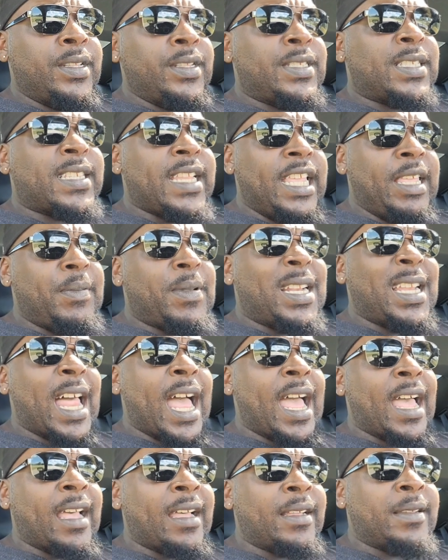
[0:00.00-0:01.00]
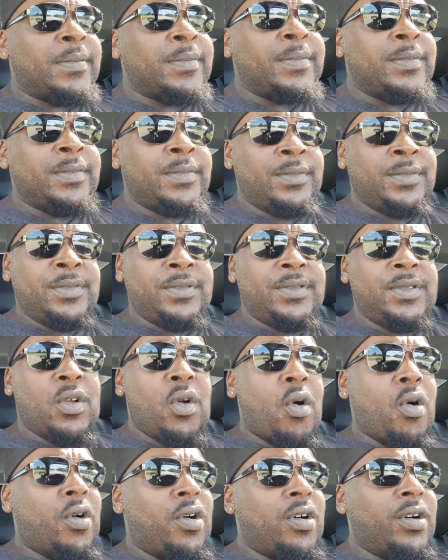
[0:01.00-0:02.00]
steep climb
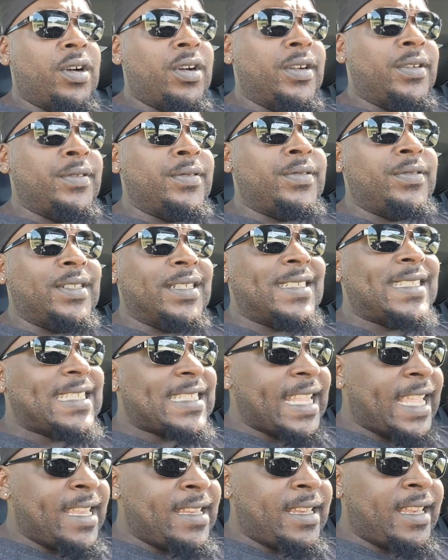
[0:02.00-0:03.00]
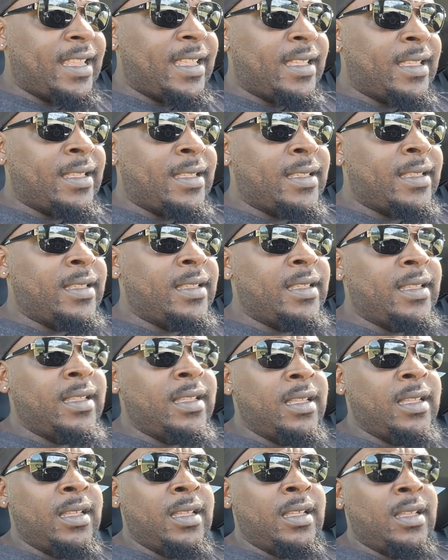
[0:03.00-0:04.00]
or descending,
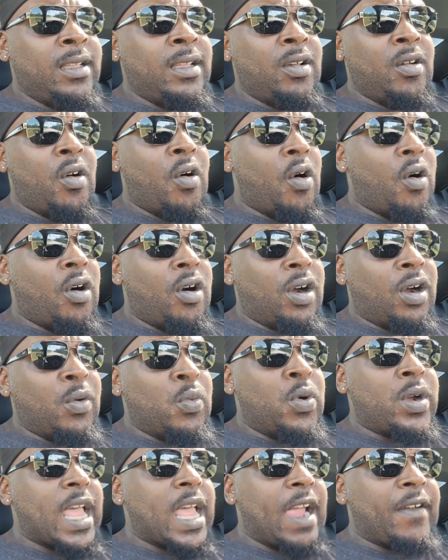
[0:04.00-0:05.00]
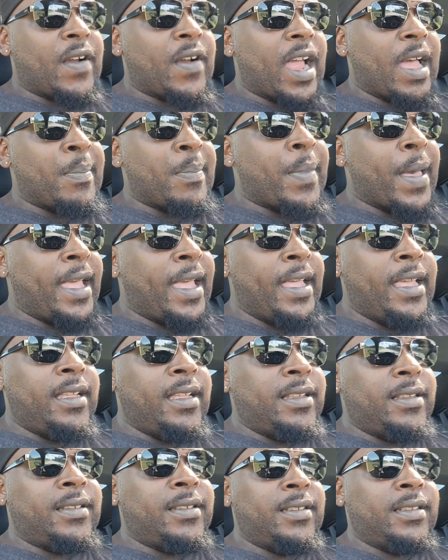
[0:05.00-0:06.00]
or whenever I bank
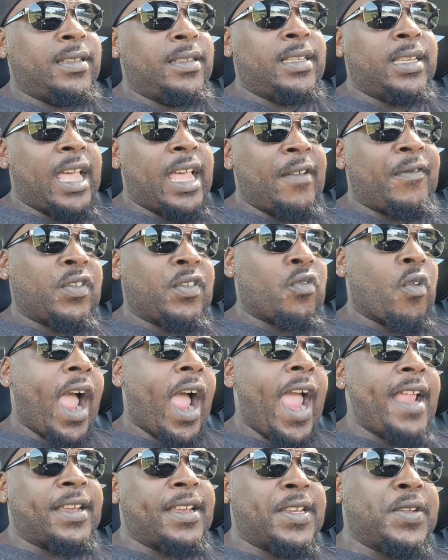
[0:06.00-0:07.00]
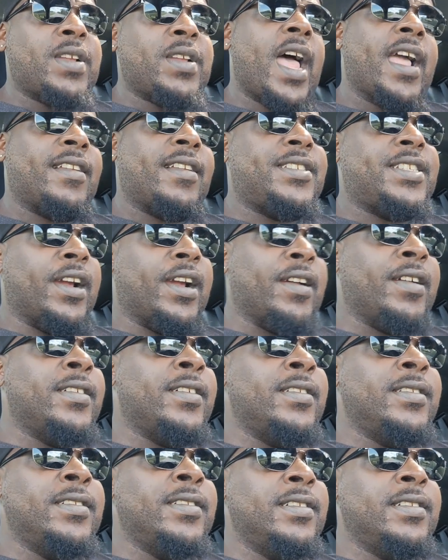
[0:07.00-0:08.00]
left and right to do like a
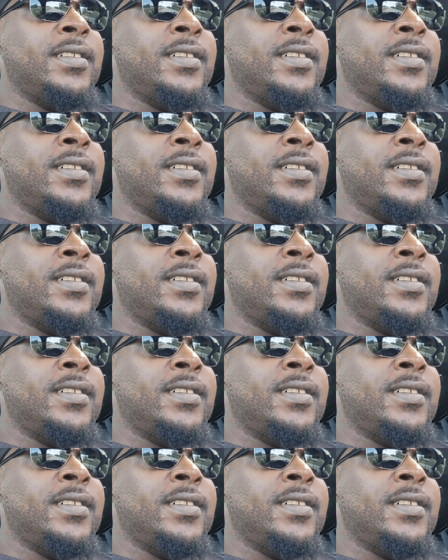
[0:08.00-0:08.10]
turn,